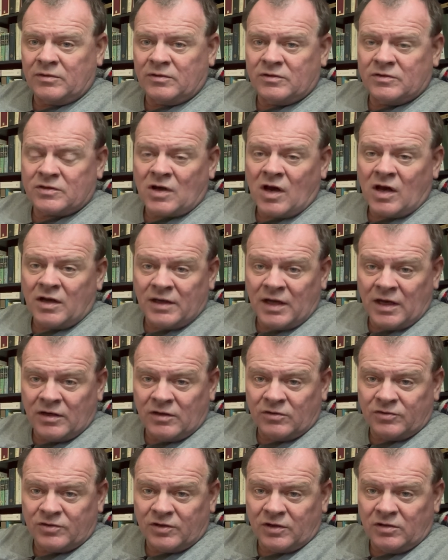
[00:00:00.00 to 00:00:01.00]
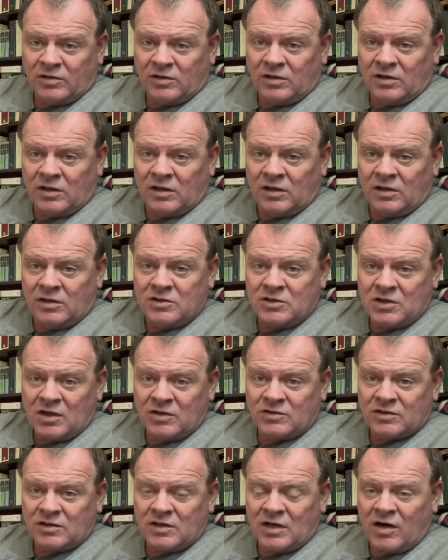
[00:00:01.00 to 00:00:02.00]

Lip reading: Scott Danielson and Jason